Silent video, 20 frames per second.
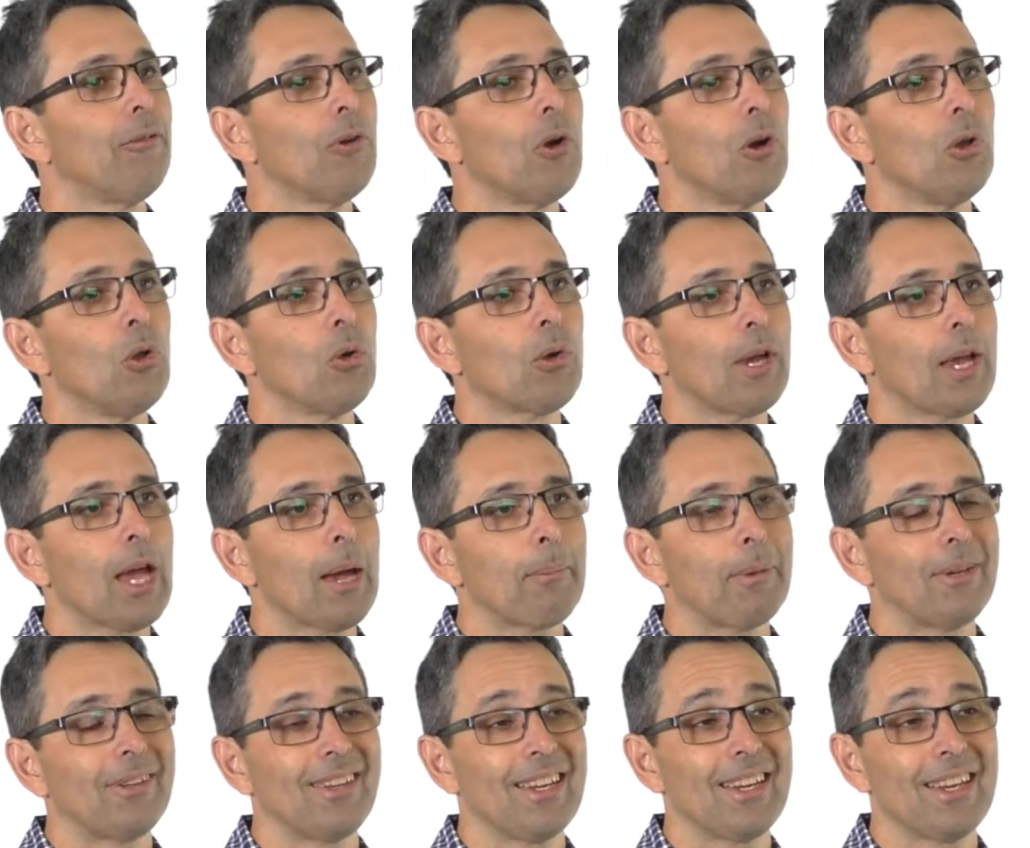you're looking at
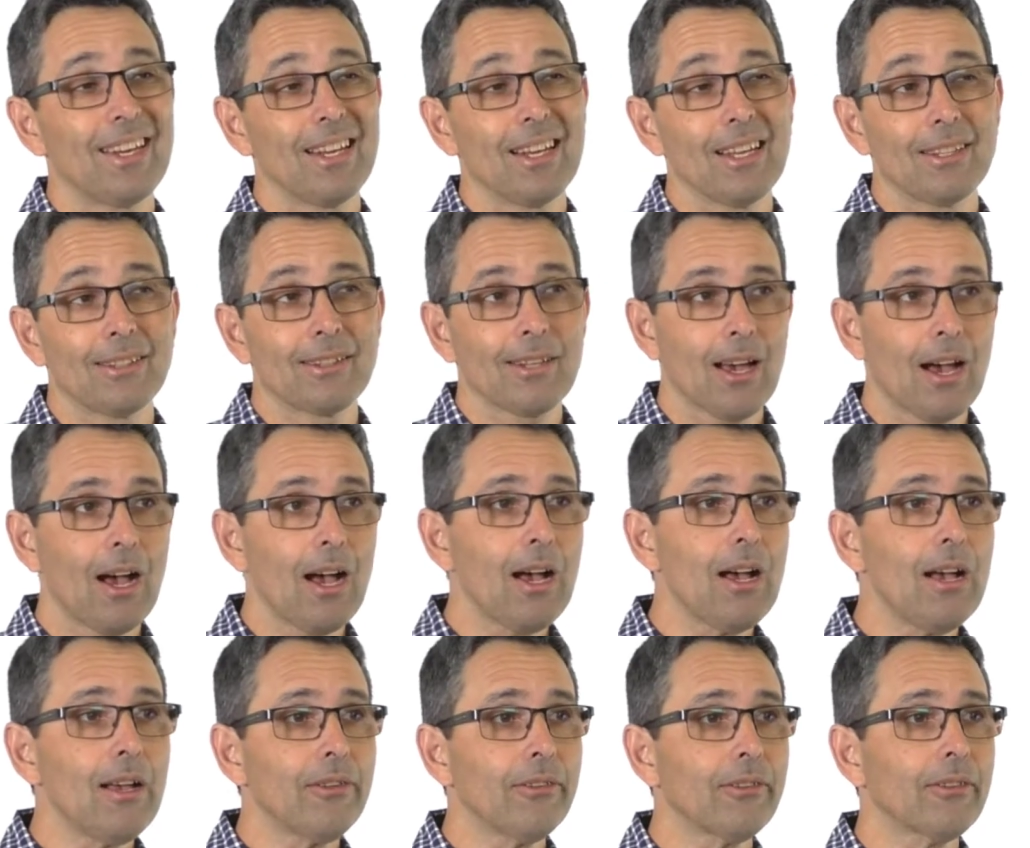particular
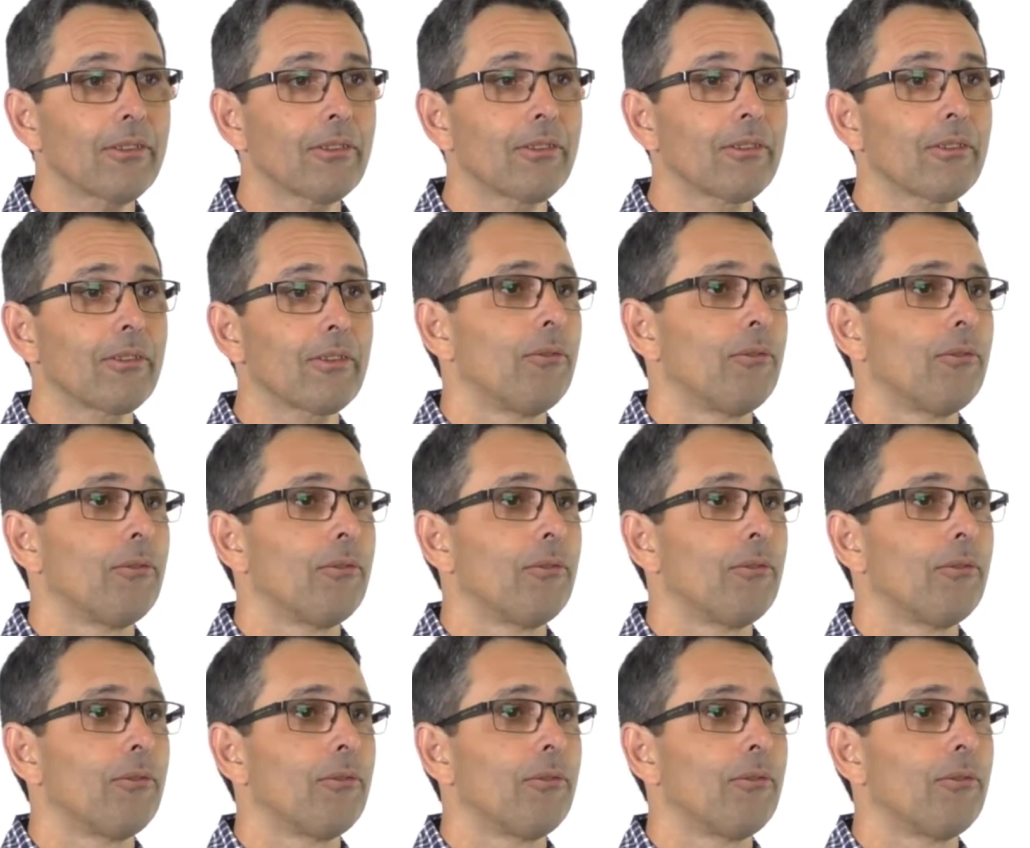tasks,